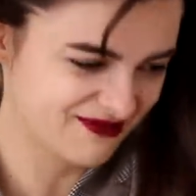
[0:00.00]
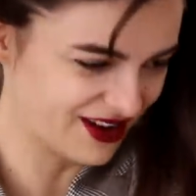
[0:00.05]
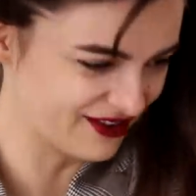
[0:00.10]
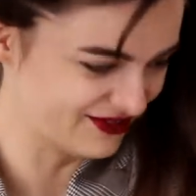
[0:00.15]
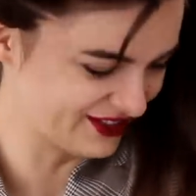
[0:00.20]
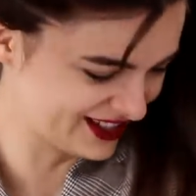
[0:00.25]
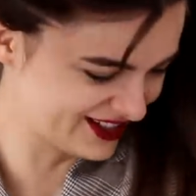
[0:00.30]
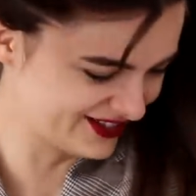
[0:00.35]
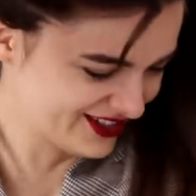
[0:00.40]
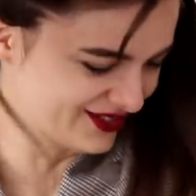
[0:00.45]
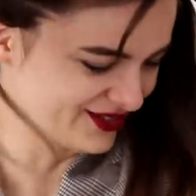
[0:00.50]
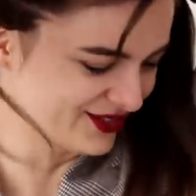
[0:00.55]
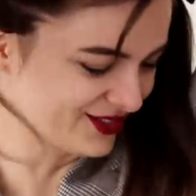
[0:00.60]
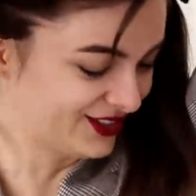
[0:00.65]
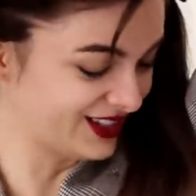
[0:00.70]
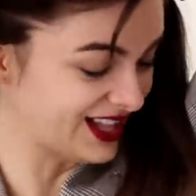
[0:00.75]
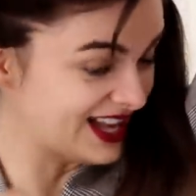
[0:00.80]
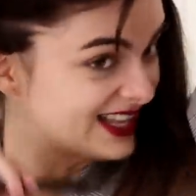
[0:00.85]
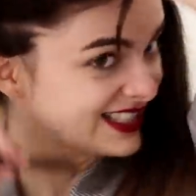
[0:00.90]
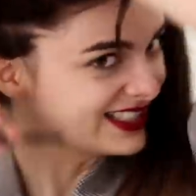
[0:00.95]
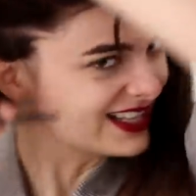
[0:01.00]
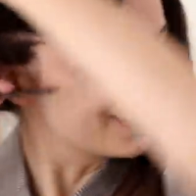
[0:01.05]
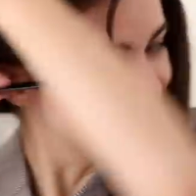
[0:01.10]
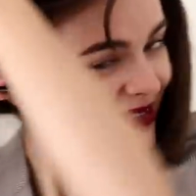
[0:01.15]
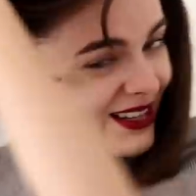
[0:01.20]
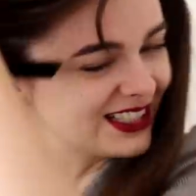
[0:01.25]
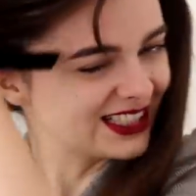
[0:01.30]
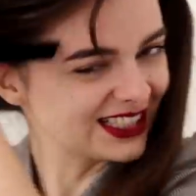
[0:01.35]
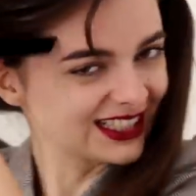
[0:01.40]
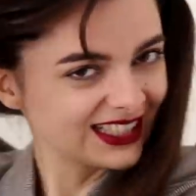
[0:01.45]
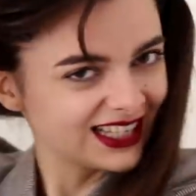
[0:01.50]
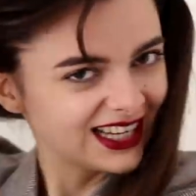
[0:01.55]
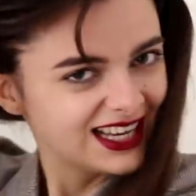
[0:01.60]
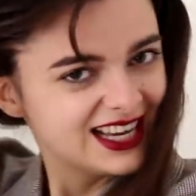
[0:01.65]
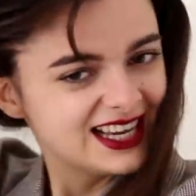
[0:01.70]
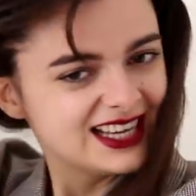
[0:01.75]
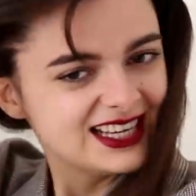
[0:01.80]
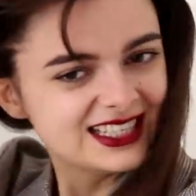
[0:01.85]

my victory roll as I mentioned.